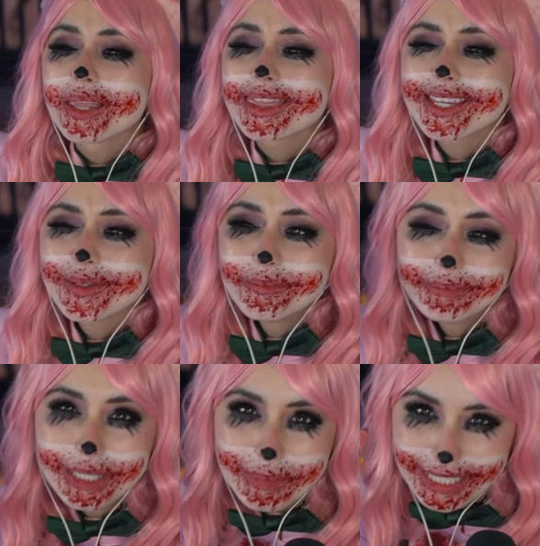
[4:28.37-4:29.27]
There
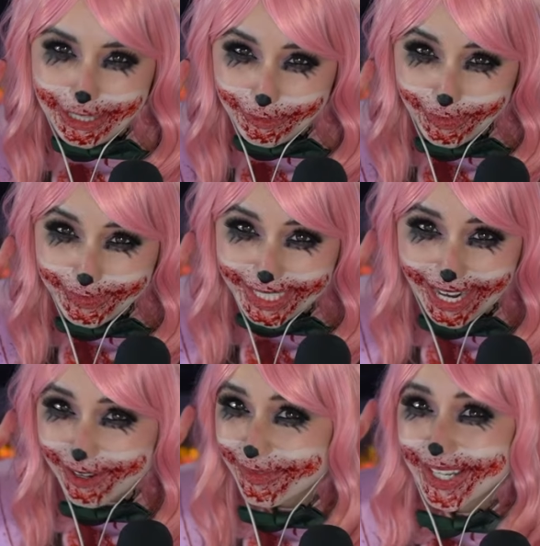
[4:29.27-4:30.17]
might be another
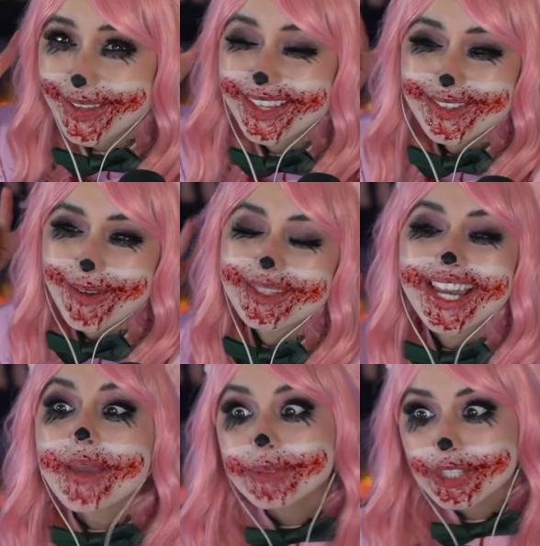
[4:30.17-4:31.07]
15-hour video that dropped
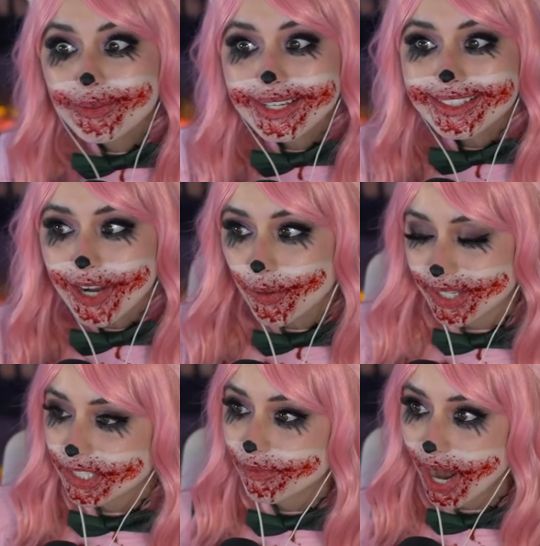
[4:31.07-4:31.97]
today, but you guys know
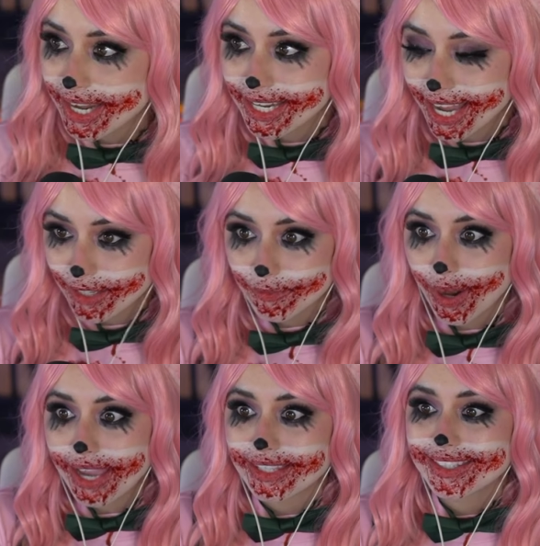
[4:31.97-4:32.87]
it's Friday Night
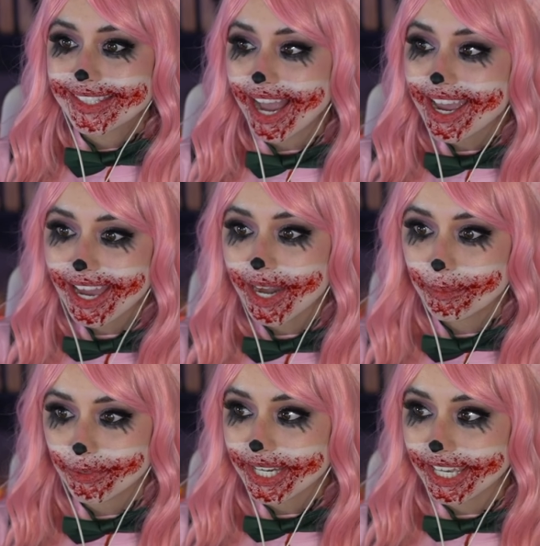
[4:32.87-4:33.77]
Frights. I gotta
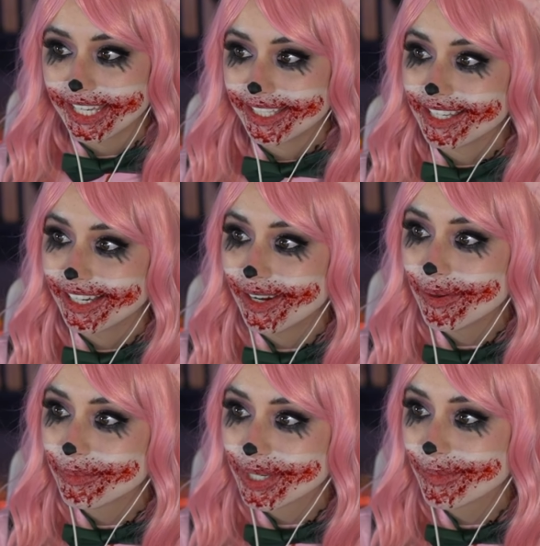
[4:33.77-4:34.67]
bring it, you know?
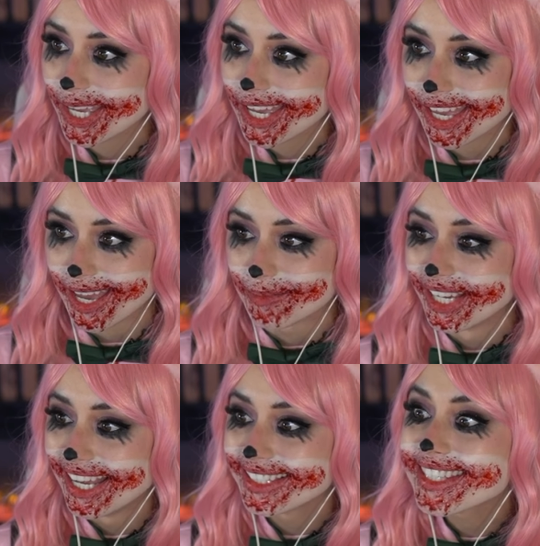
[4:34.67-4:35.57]
I'm bringing my A game.
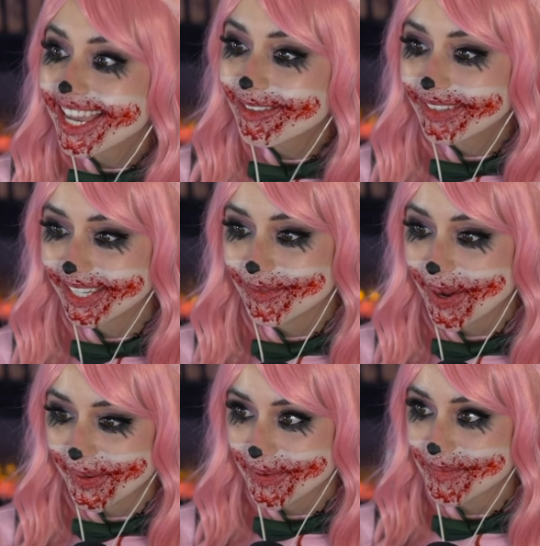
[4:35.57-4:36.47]
David,
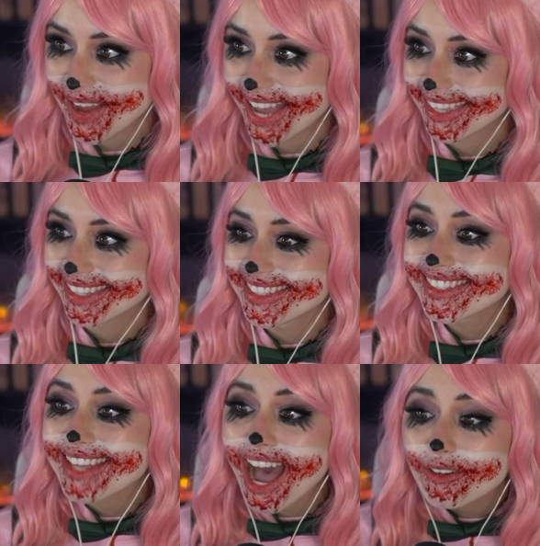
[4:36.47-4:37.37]
welcome back in.
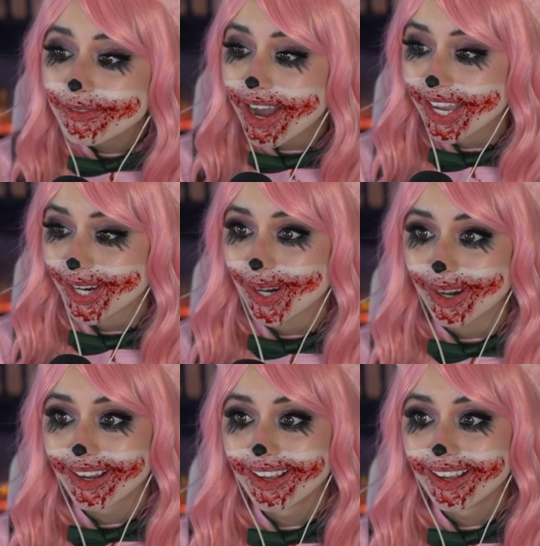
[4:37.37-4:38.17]
Sapphire